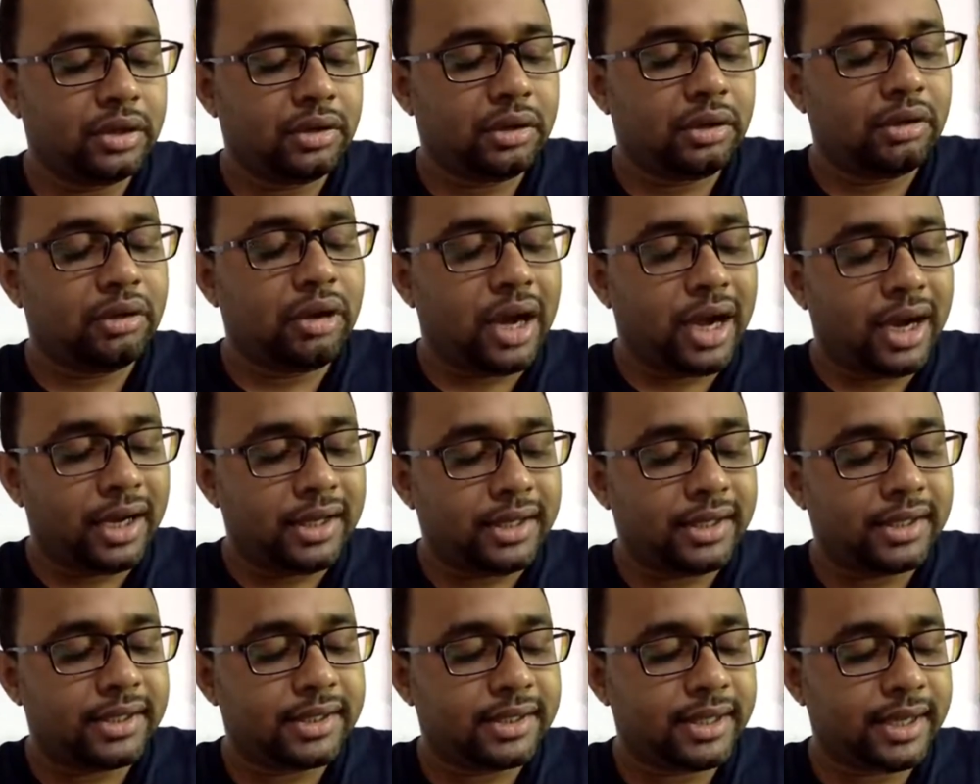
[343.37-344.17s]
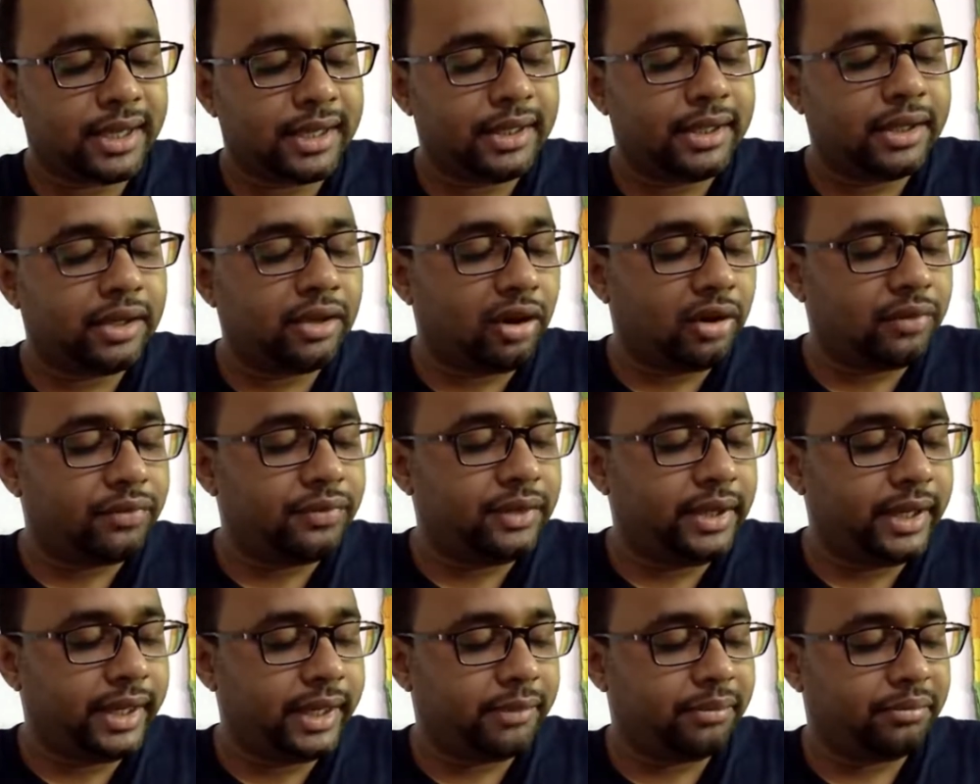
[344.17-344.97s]
Our understanding of
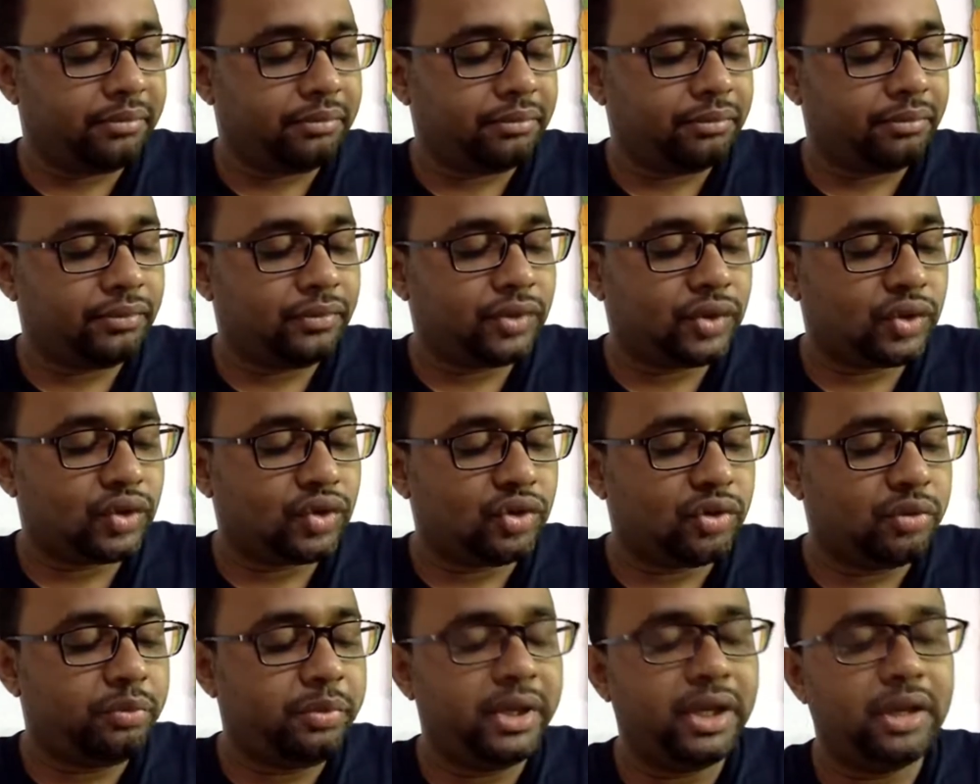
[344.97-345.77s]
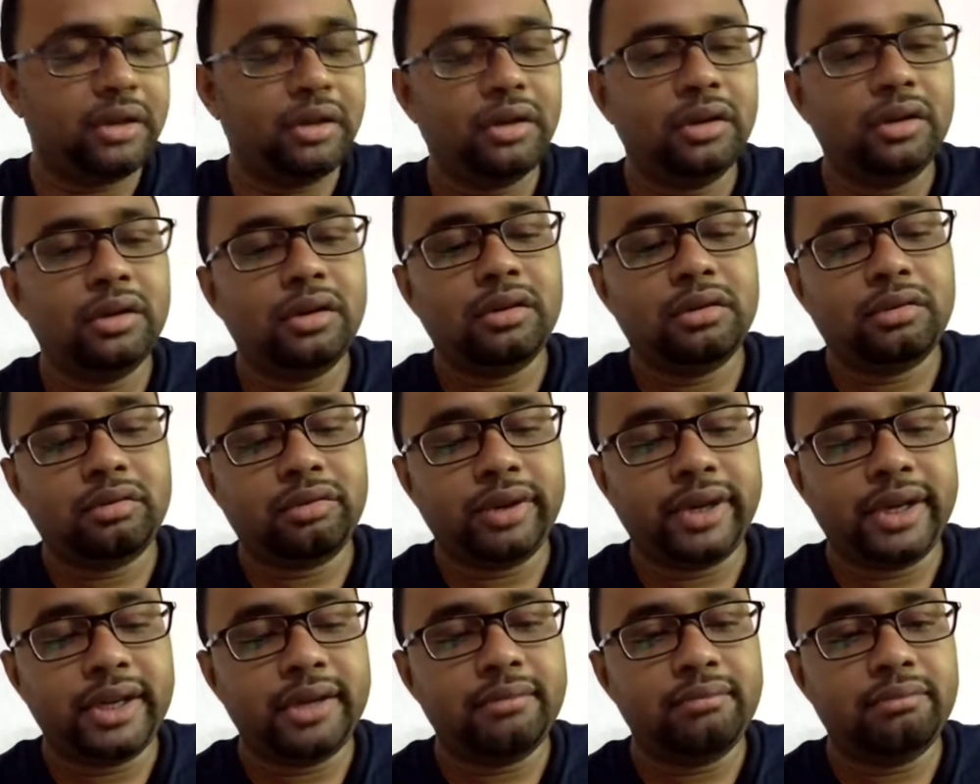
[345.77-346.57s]
them should be
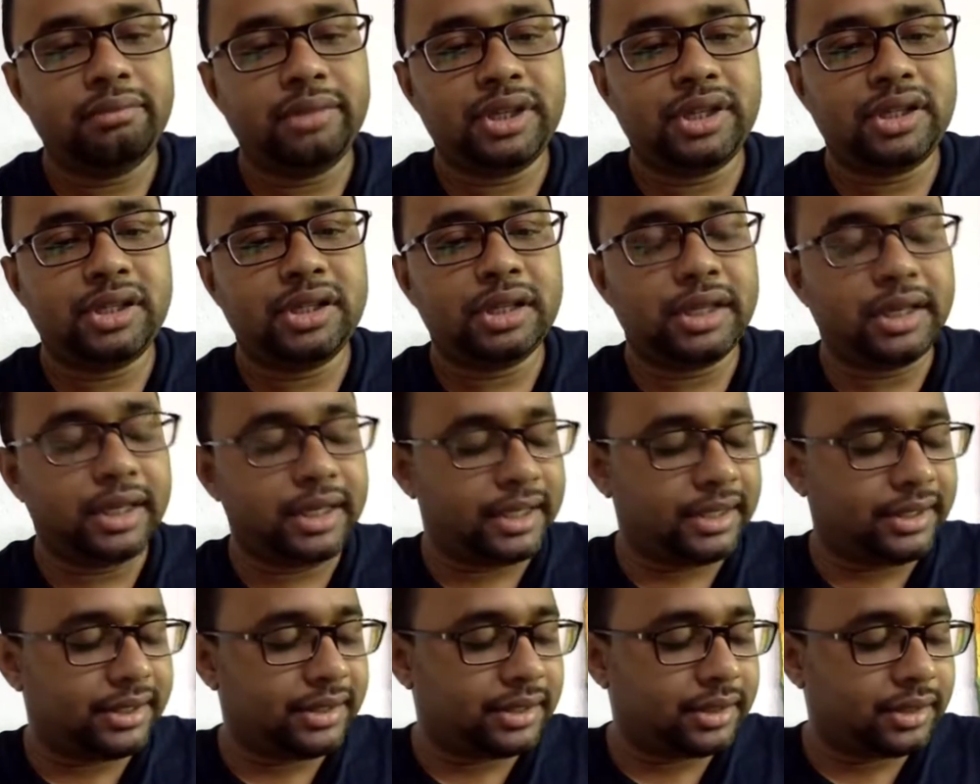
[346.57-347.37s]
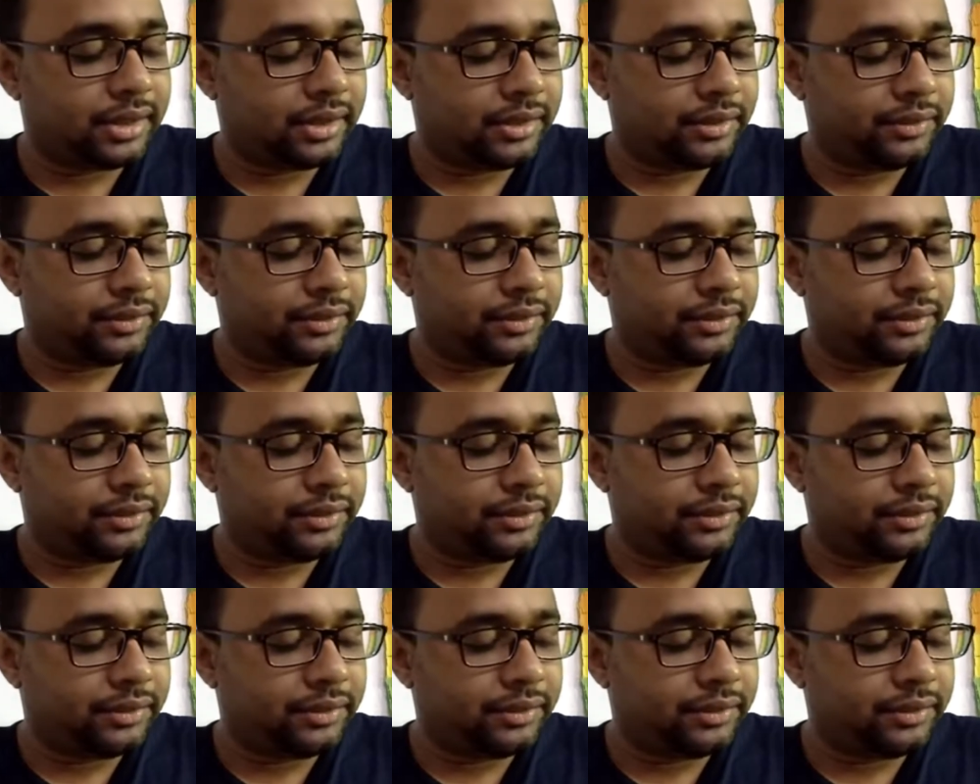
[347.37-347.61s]
rematerialized.